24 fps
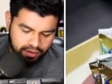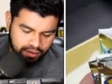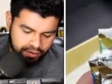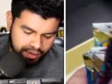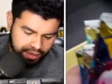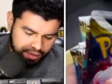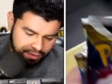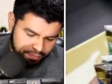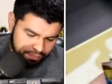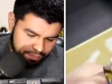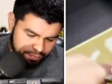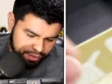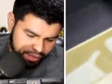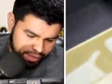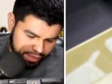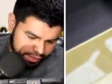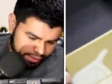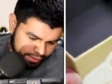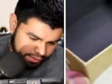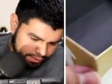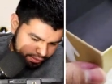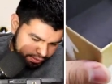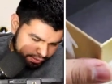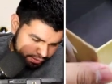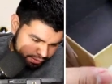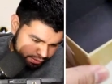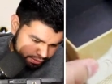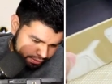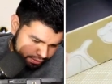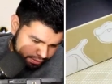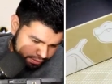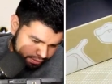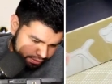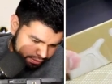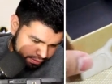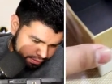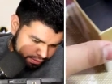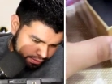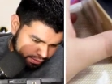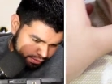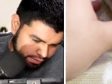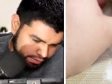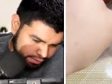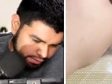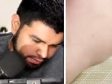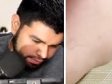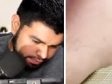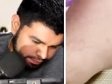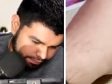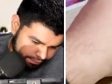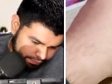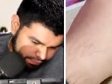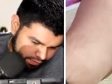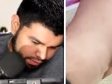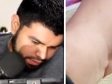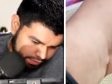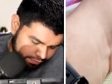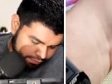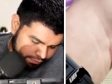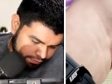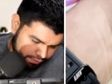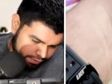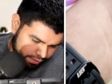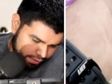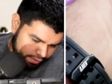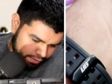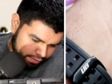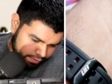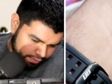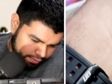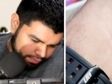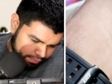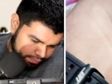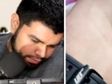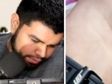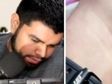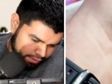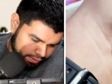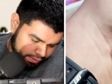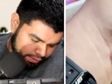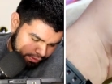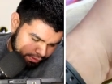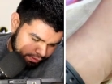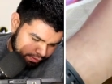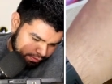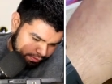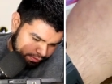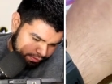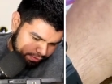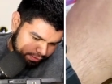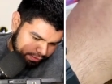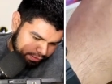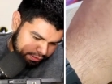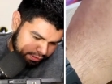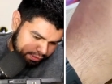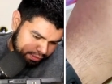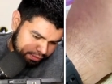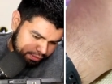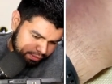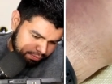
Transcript: Okay, bet. That's for that. What's in here? I saw